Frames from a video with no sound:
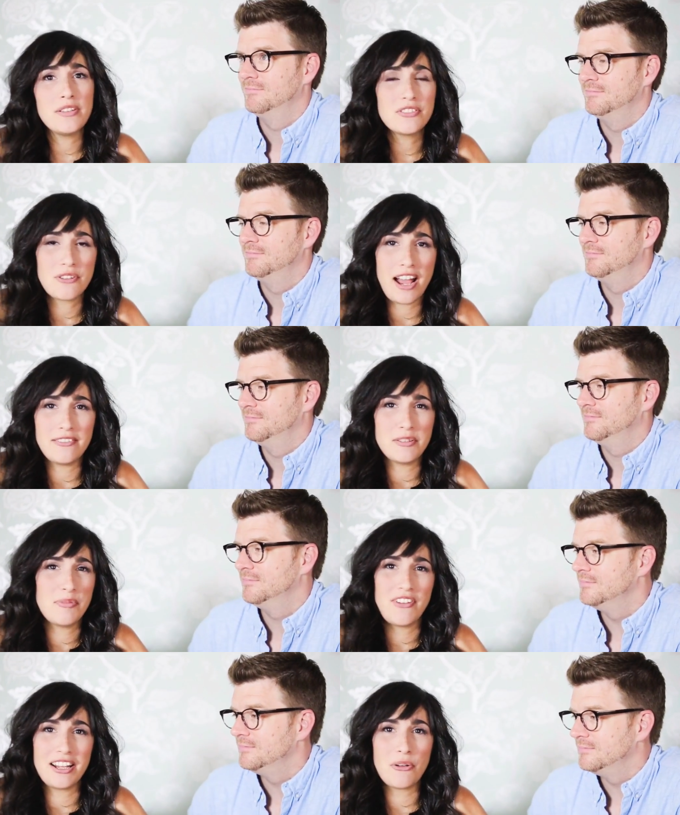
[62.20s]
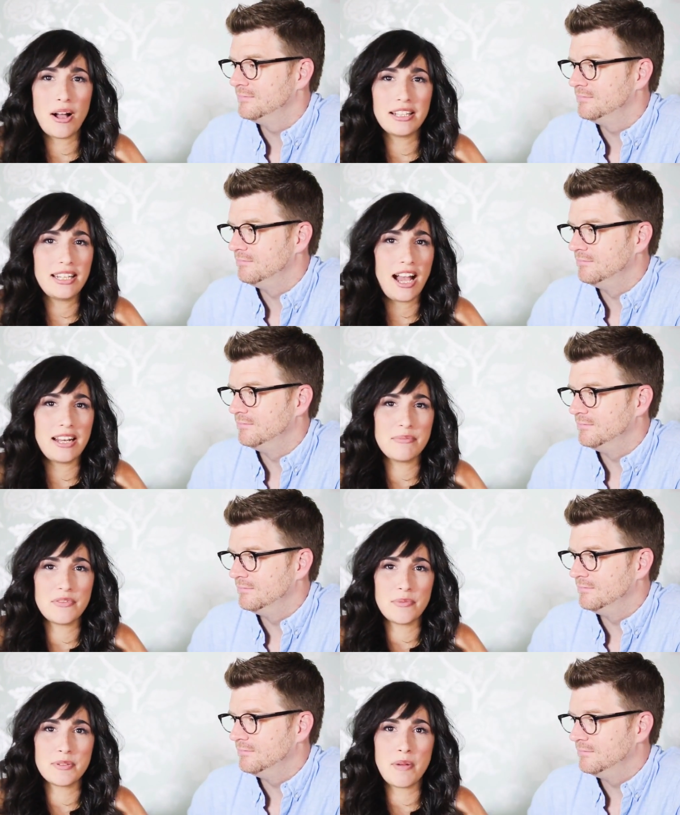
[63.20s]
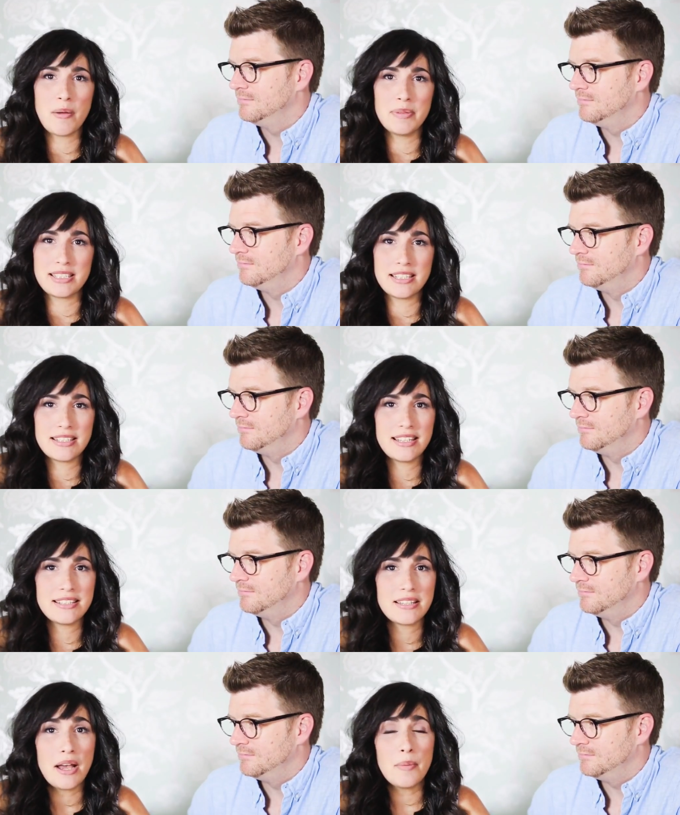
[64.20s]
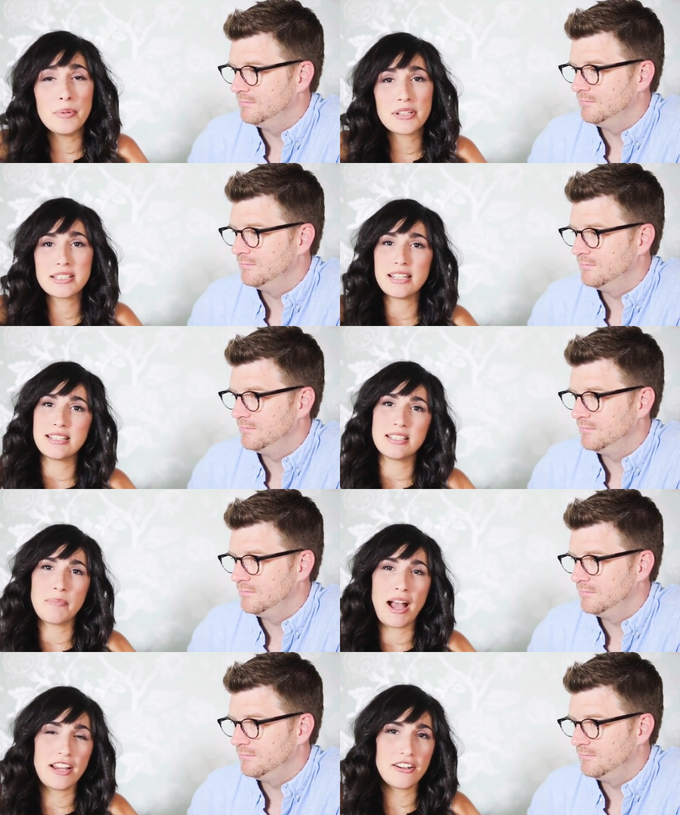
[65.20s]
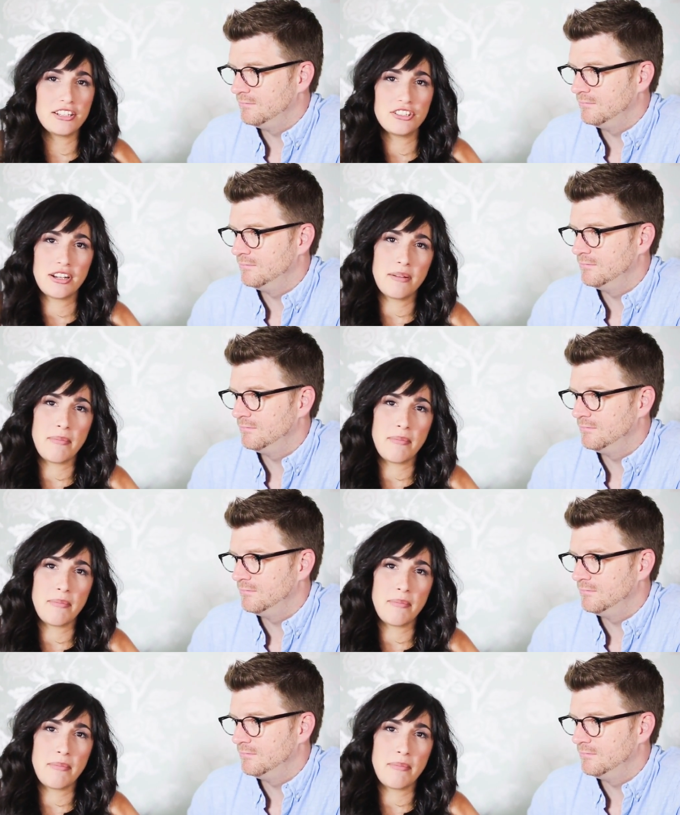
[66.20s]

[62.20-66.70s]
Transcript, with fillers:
Speaker 1: strived to provide quality items from small businesses, books that inspire and share a